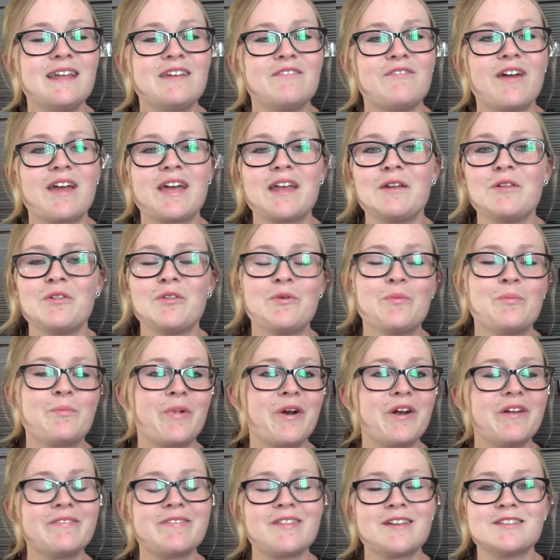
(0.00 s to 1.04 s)
If I get a little
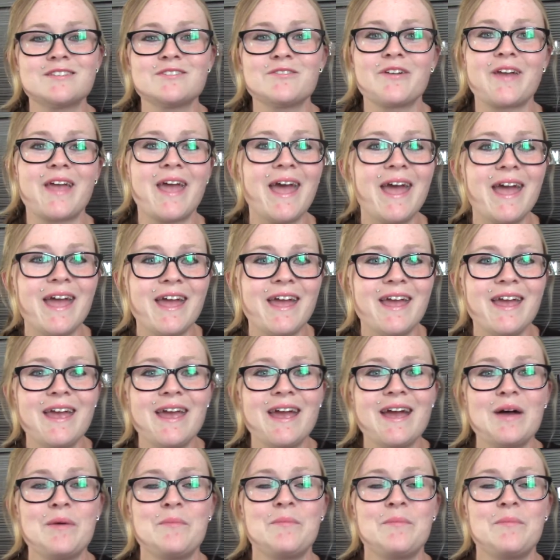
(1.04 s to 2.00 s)
burnt, that's okay.